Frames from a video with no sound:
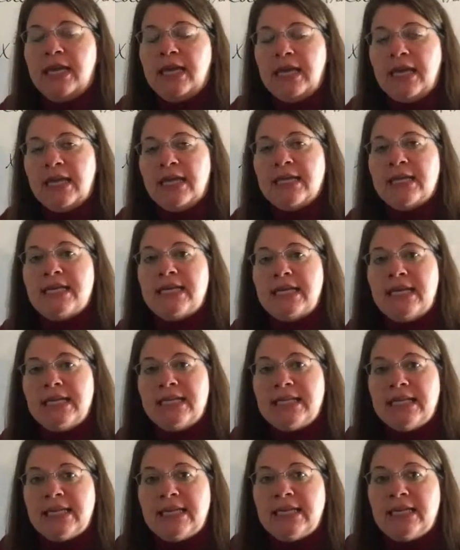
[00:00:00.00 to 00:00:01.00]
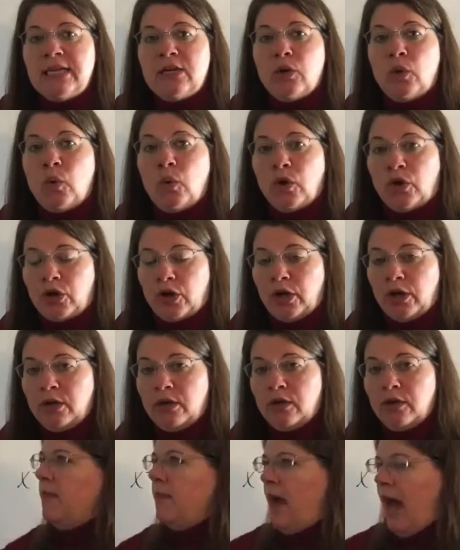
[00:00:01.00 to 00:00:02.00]
in descending order.
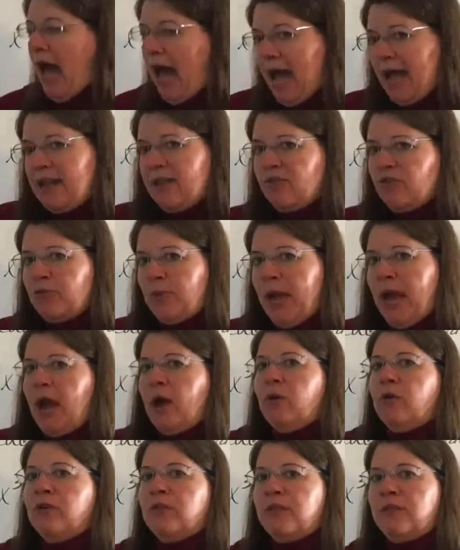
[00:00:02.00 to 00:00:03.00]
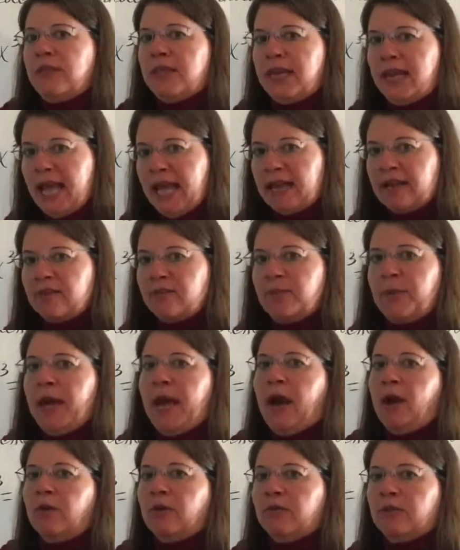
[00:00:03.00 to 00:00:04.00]
The highest power, then the next
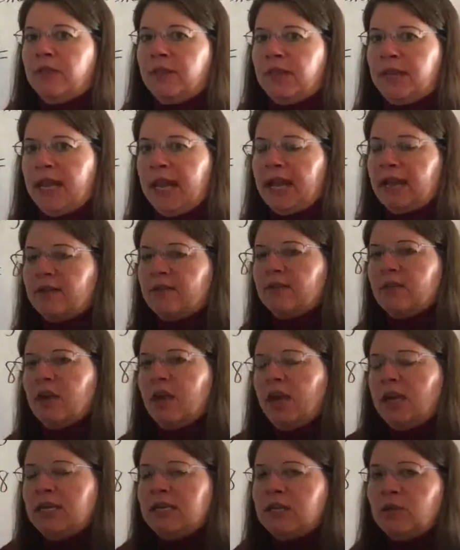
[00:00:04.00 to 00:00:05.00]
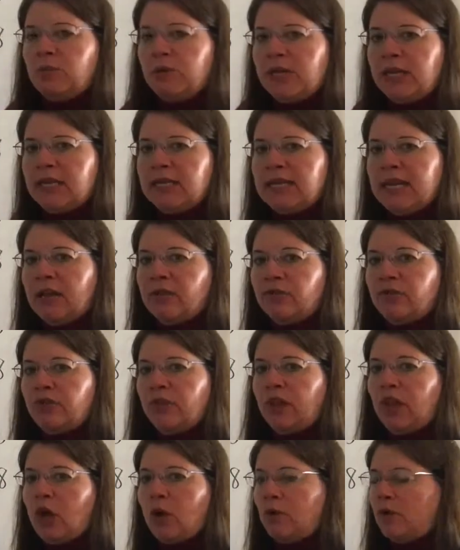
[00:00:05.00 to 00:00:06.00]
power, then the next, until we get down to the
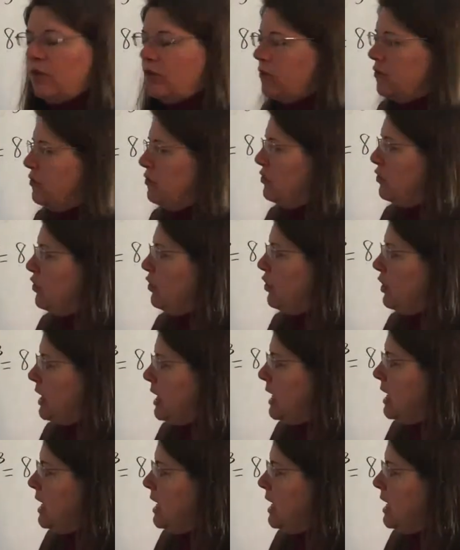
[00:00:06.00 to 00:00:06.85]
lowest degree.